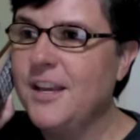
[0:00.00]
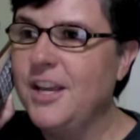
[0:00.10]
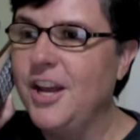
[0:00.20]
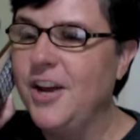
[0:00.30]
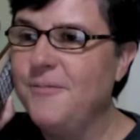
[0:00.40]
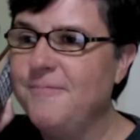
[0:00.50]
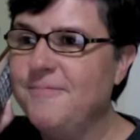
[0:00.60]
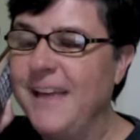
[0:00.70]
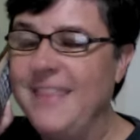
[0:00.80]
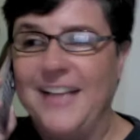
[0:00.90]
and
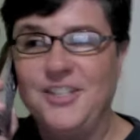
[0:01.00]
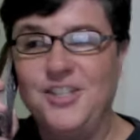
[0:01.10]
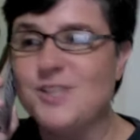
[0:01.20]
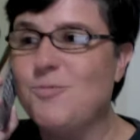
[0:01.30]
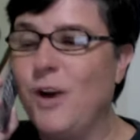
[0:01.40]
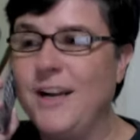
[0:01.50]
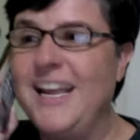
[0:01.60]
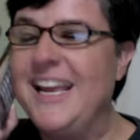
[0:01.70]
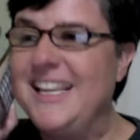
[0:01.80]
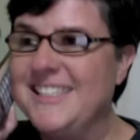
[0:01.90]
that's just what it
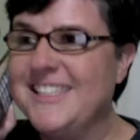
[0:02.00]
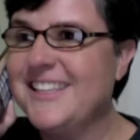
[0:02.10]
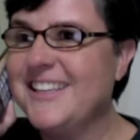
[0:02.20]
is.